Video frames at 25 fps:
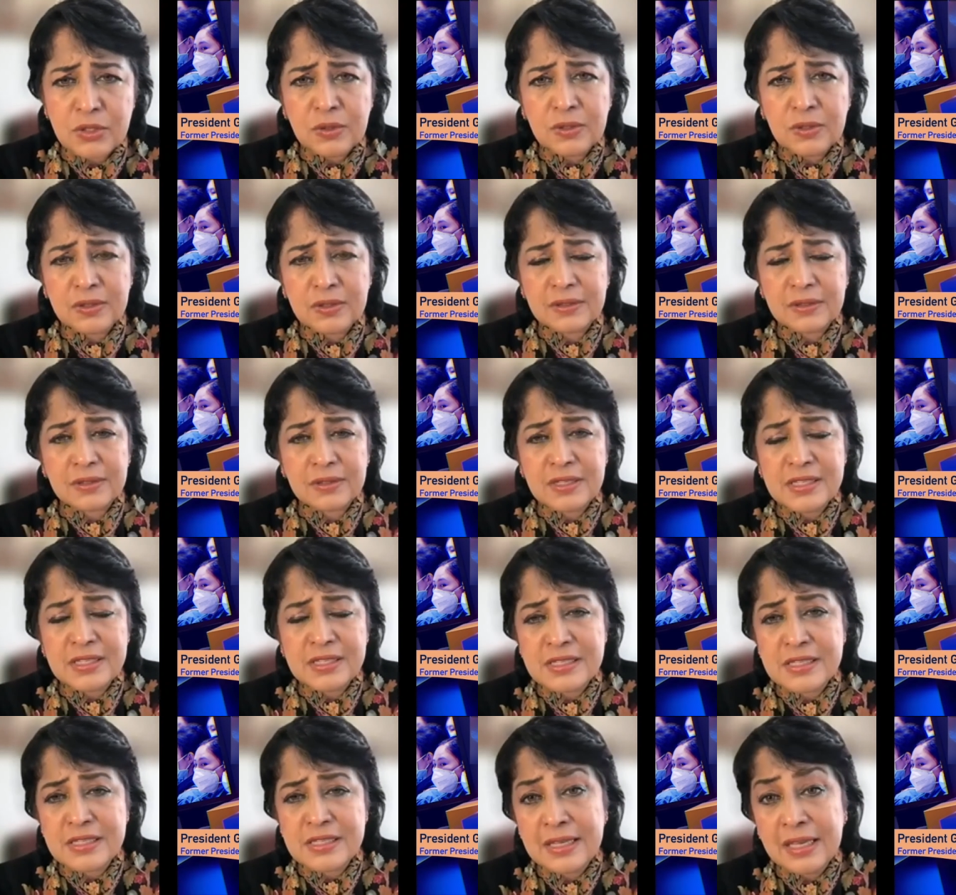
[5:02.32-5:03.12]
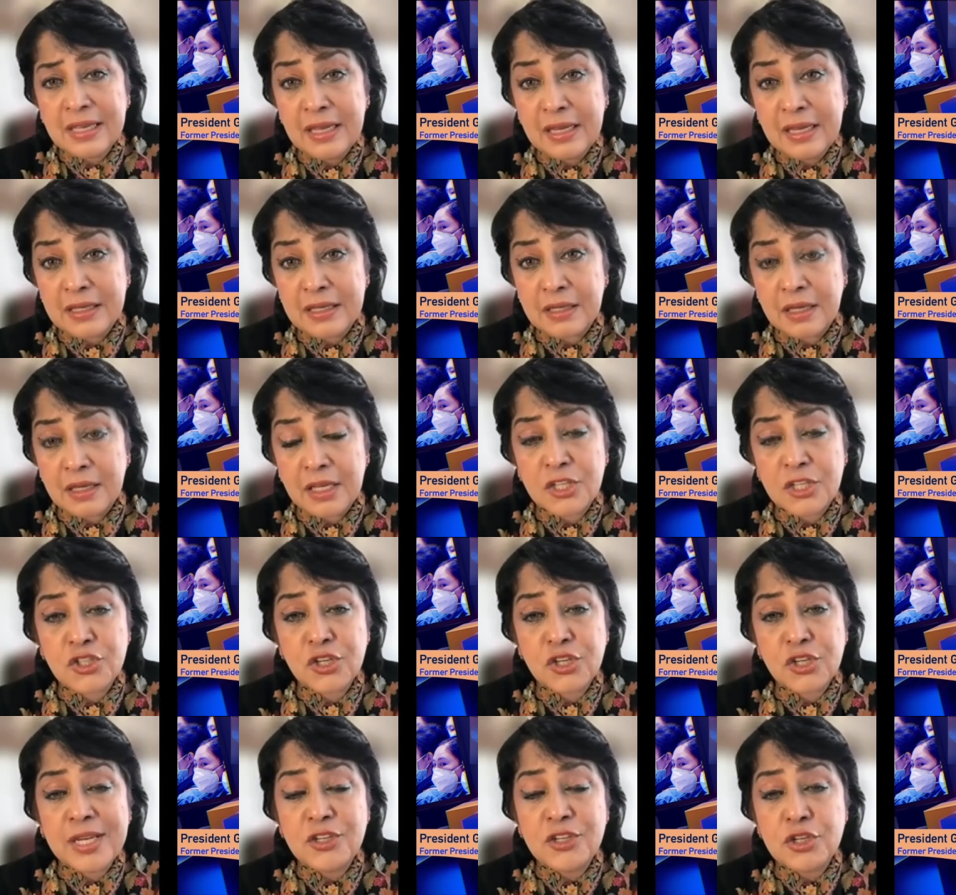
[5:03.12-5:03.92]
this is, again, a
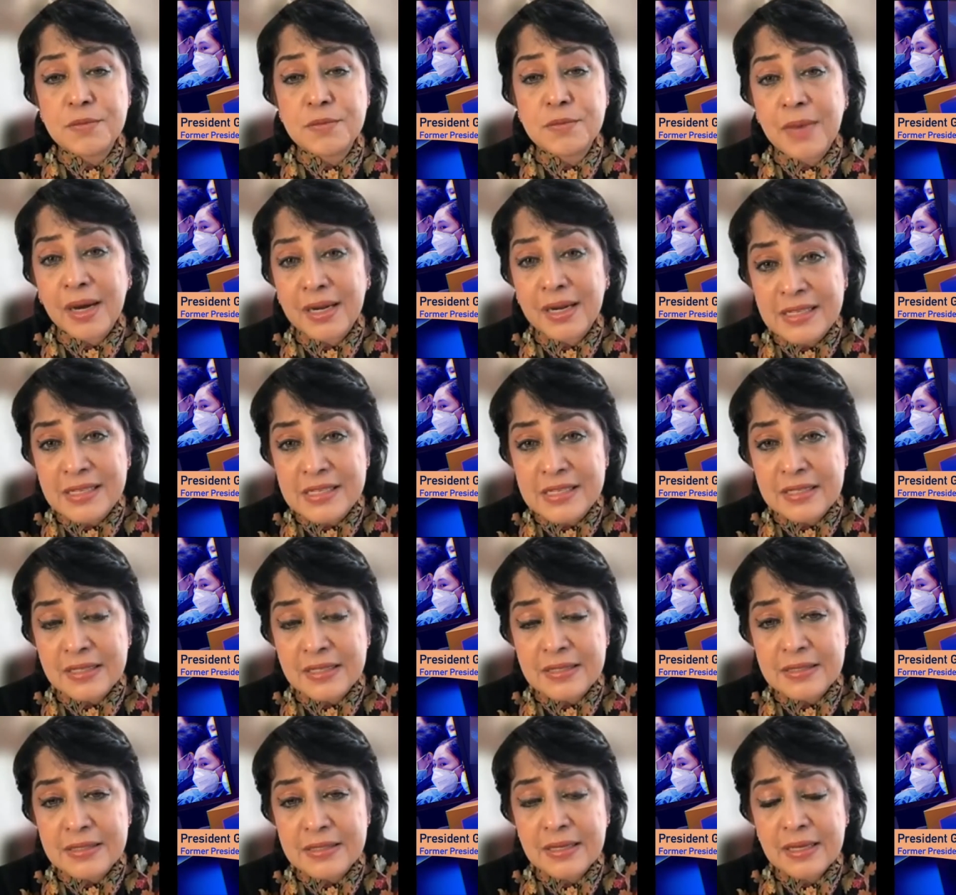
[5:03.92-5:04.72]
change in mindset.